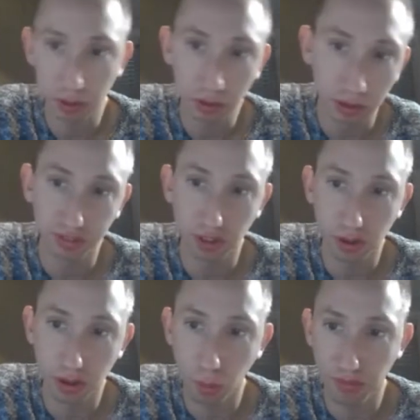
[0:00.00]
You're a little
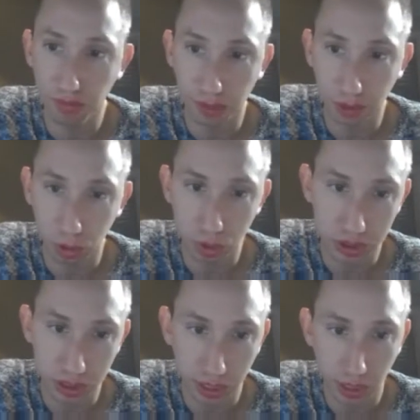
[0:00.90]
further away from the
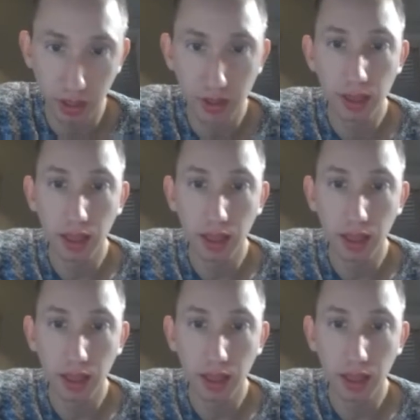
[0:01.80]
coast here.